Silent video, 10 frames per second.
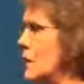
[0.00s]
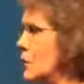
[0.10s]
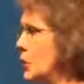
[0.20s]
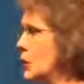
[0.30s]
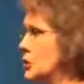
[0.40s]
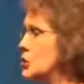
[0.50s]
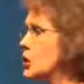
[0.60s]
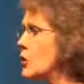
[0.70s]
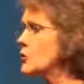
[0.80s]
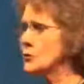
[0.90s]
And we're going to
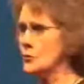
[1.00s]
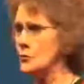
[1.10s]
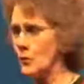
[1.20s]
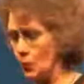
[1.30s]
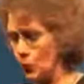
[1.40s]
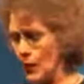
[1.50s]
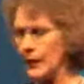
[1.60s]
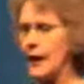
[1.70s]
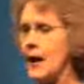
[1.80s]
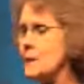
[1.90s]
show you what
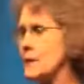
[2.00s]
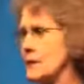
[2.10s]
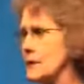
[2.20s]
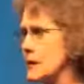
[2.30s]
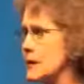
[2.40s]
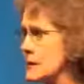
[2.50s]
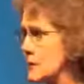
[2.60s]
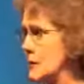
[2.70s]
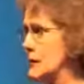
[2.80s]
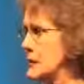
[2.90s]
happens and
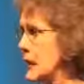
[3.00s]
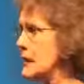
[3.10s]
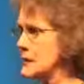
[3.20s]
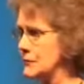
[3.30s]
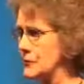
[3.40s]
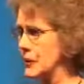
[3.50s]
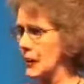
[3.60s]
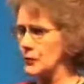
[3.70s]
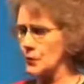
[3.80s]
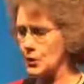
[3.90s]
some of the signs of
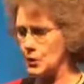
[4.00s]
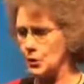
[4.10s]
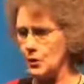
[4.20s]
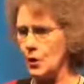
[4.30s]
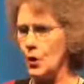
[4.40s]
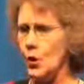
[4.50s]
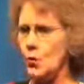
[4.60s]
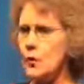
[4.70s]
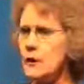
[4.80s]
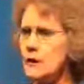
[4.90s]
dehydration.
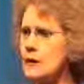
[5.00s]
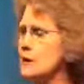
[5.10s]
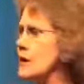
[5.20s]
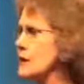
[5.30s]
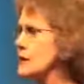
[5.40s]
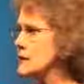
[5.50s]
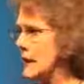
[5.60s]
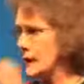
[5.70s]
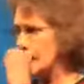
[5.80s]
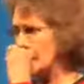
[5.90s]
One of the things
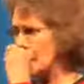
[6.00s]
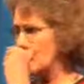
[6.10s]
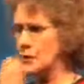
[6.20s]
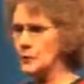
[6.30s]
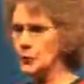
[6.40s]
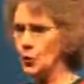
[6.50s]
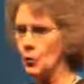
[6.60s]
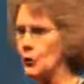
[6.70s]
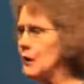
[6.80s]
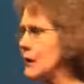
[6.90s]
that um, people
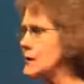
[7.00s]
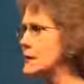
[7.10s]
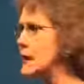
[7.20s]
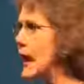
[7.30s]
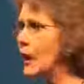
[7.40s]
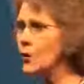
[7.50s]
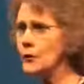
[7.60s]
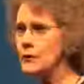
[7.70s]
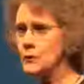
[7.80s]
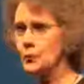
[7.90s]
don't realize is, how
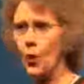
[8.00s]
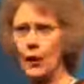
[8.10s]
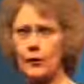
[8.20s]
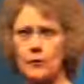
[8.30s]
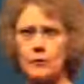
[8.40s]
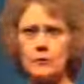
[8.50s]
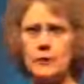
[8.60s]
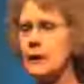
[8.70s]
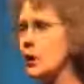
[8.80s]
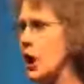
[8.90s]
does water
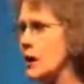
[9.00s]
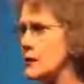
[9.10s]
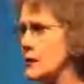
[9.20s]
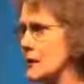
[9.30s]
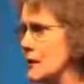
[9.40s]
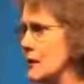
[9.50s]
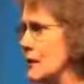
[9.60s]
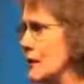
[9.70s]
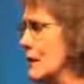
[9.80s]
get lost?